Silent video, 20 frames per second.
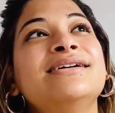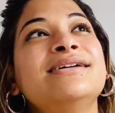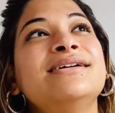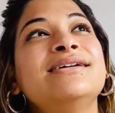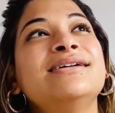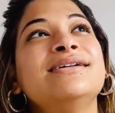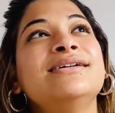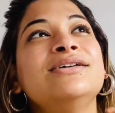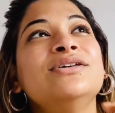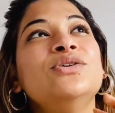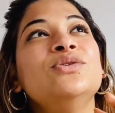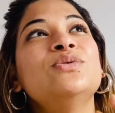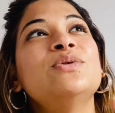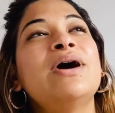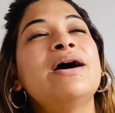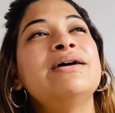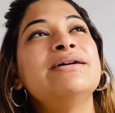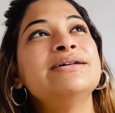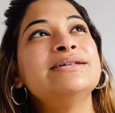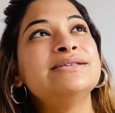You
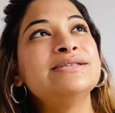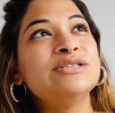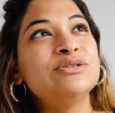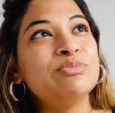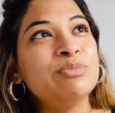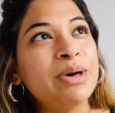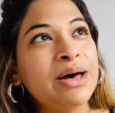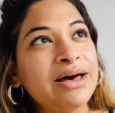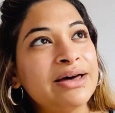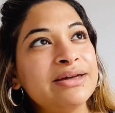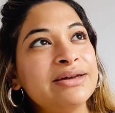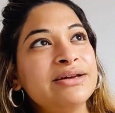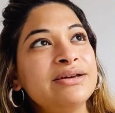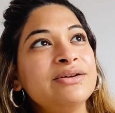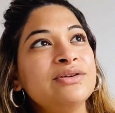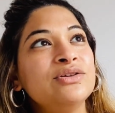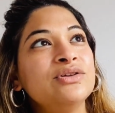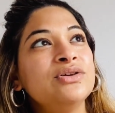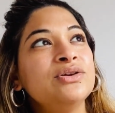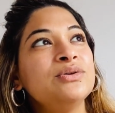are inspired,
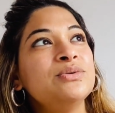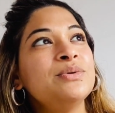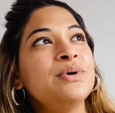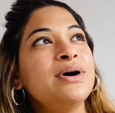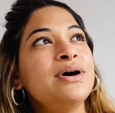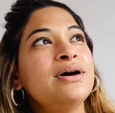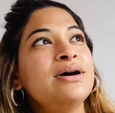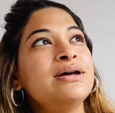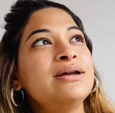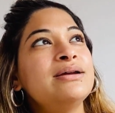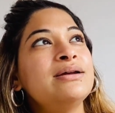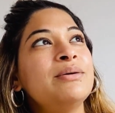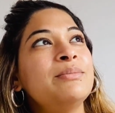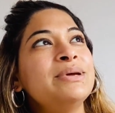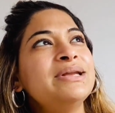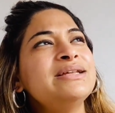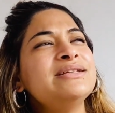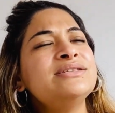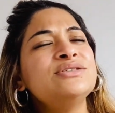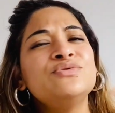you are, but
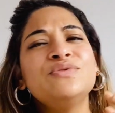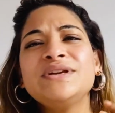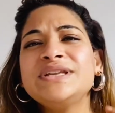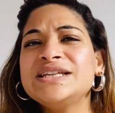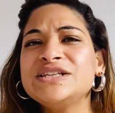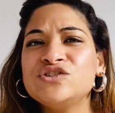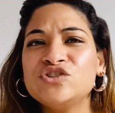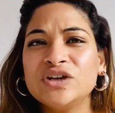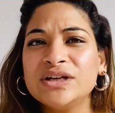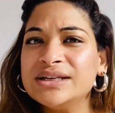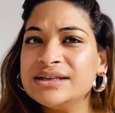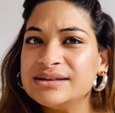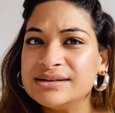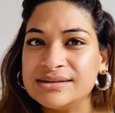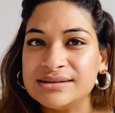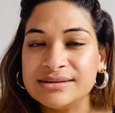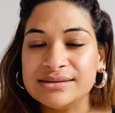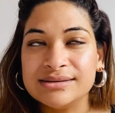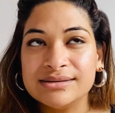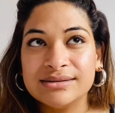it's very gentle.
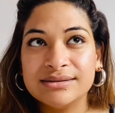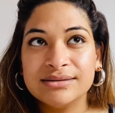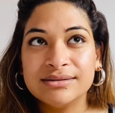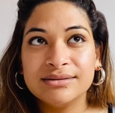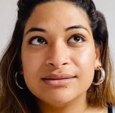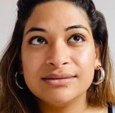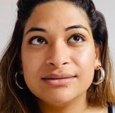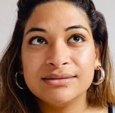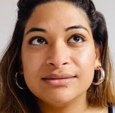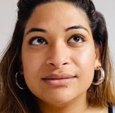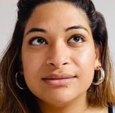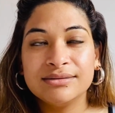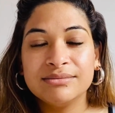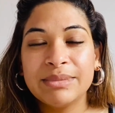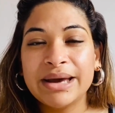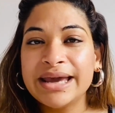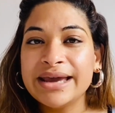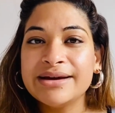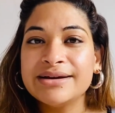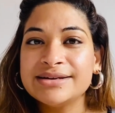My
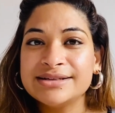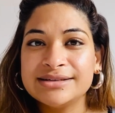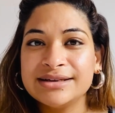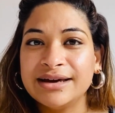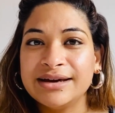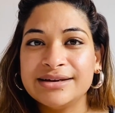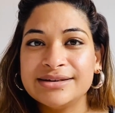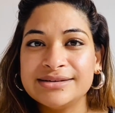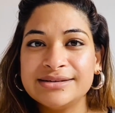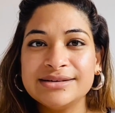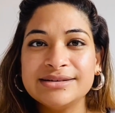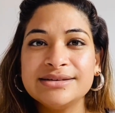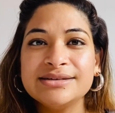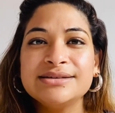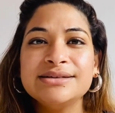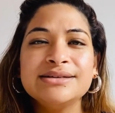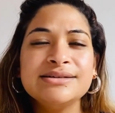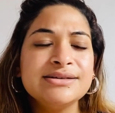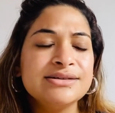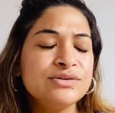air signs,
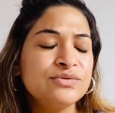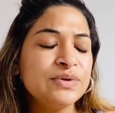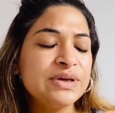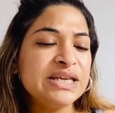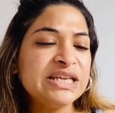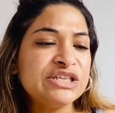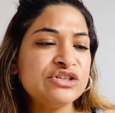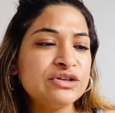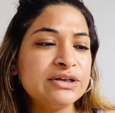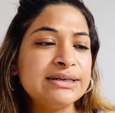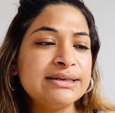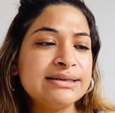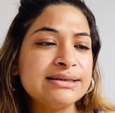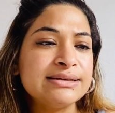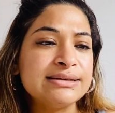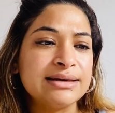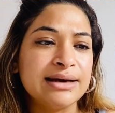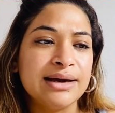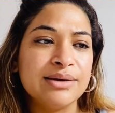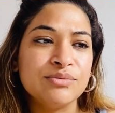this is very gentle
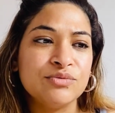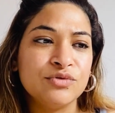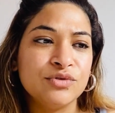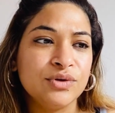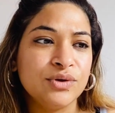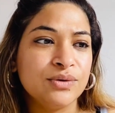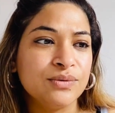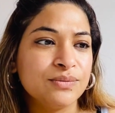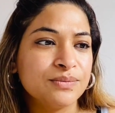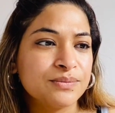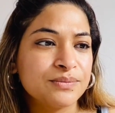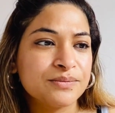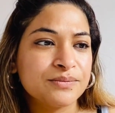time for you.